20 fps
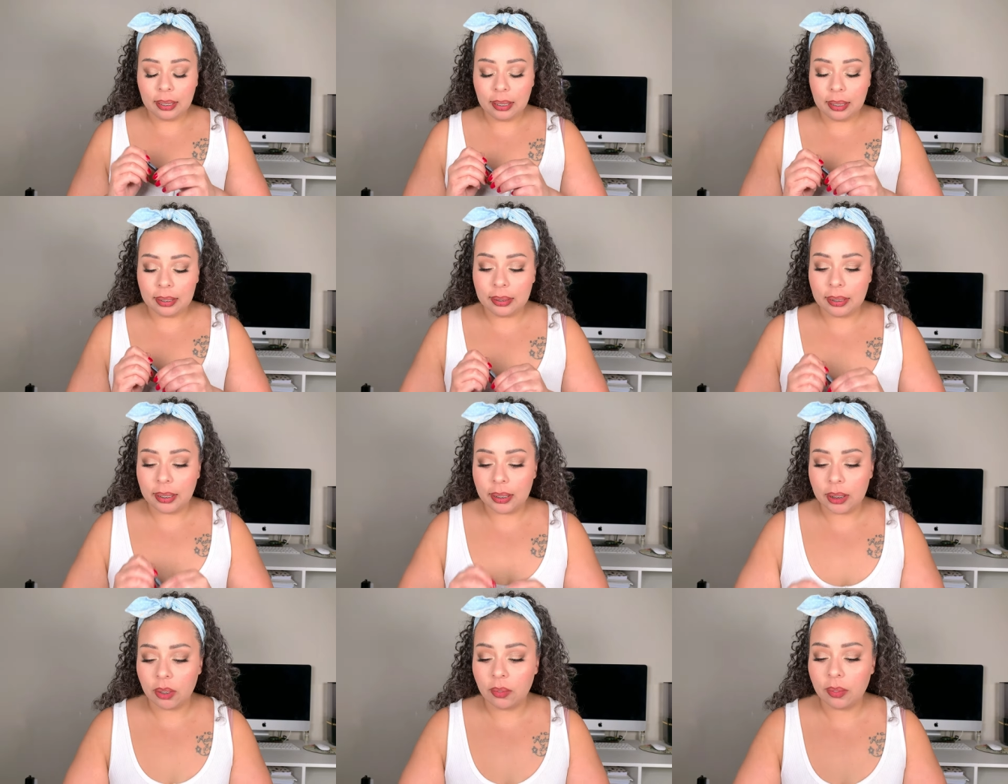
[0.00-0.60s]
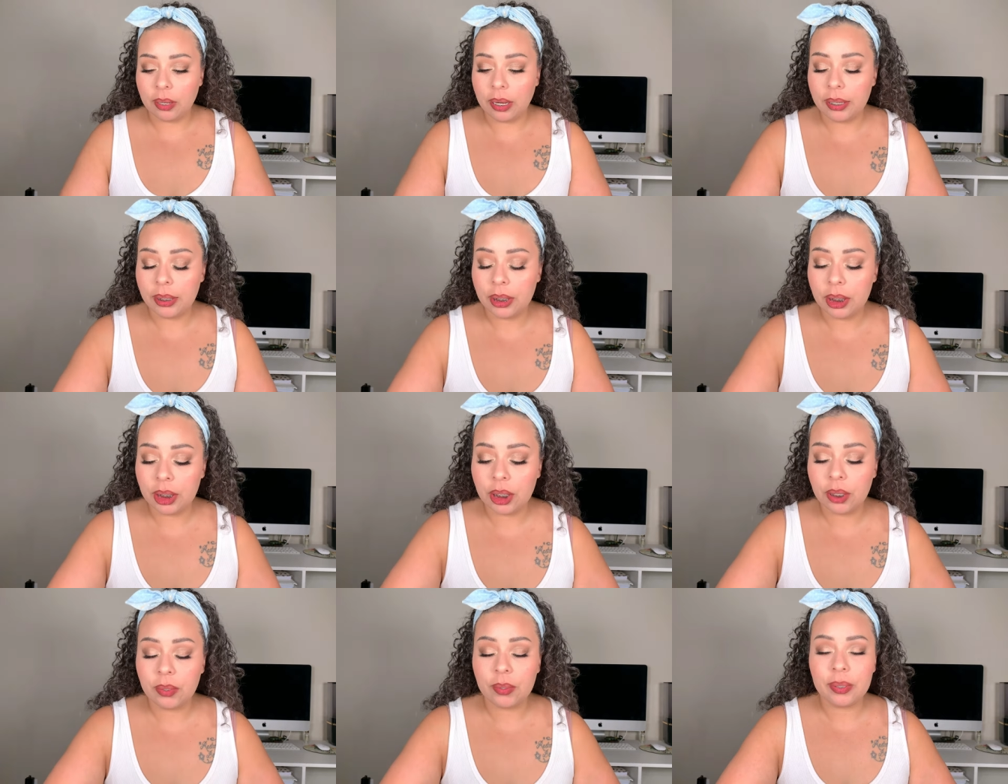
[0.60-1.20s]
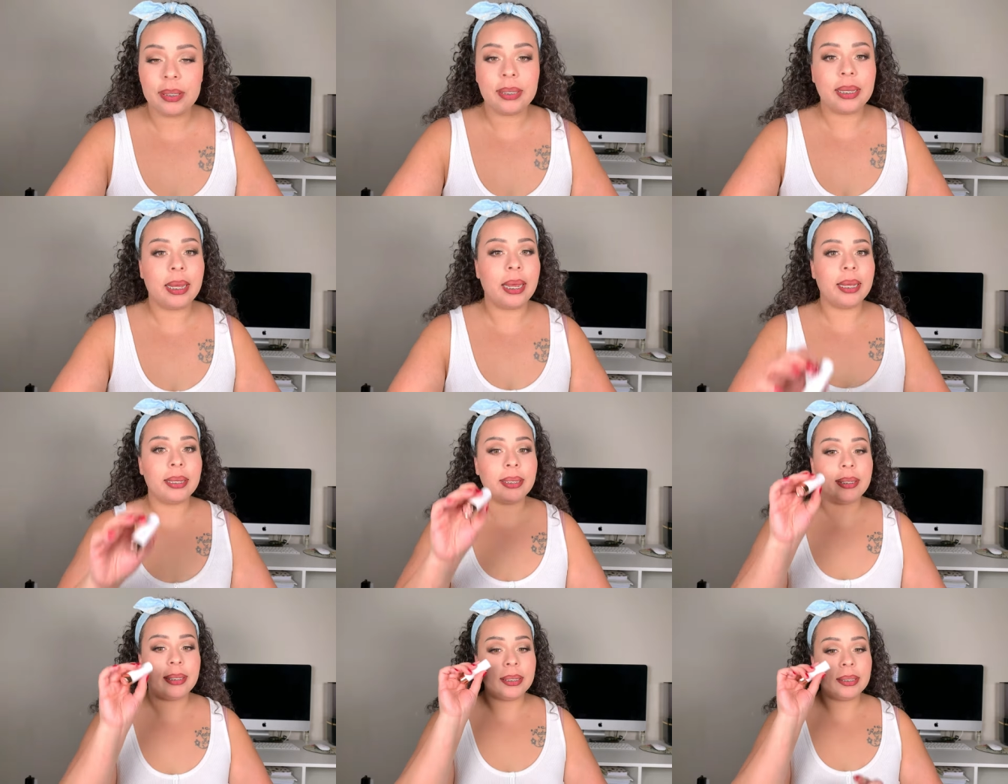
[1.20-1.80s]
And then you guys chose the
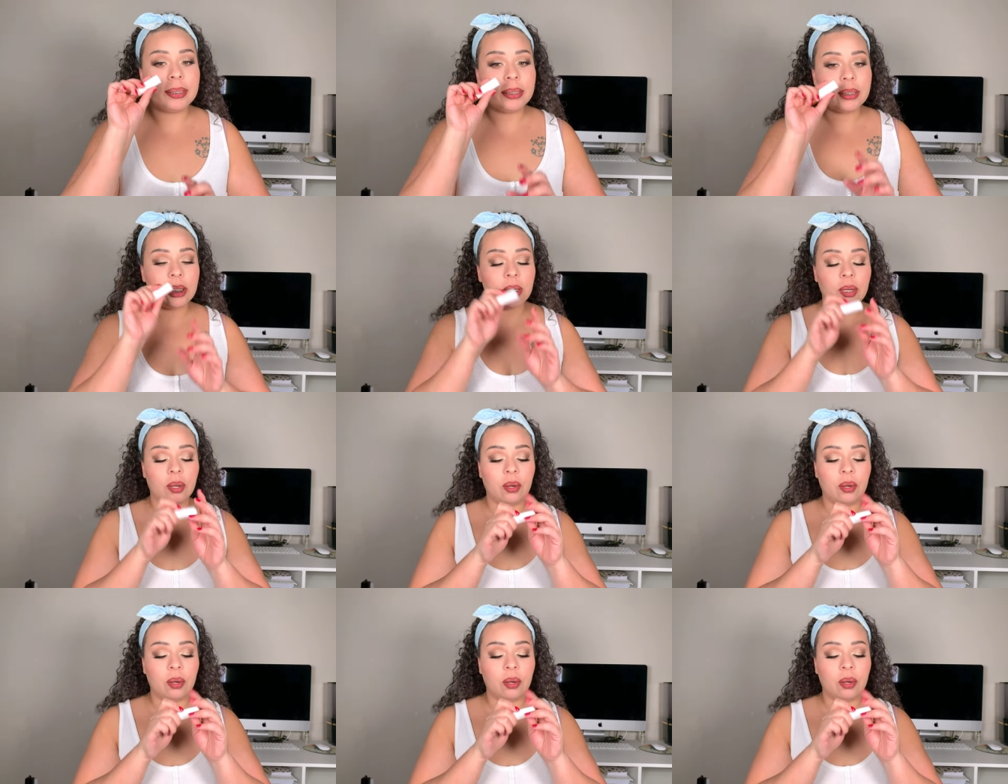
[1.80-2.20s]
Essence